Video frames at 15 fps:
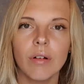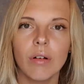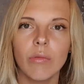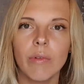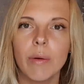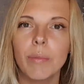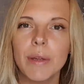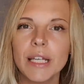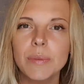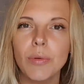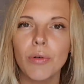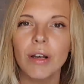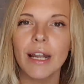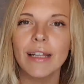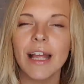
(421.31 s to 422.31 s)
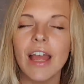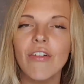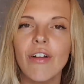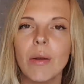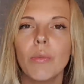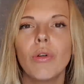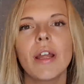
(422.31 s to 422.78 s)
when we spoke like that, it
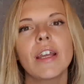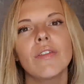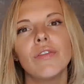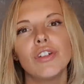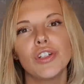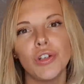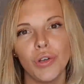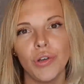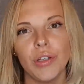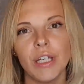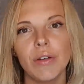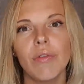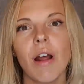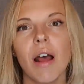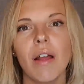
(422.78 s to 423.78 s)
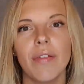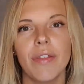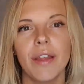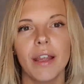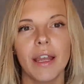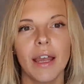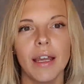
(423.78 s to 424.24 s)
felt more like of a journey rather
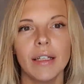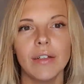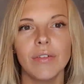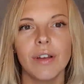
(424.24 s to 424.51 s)
than kind of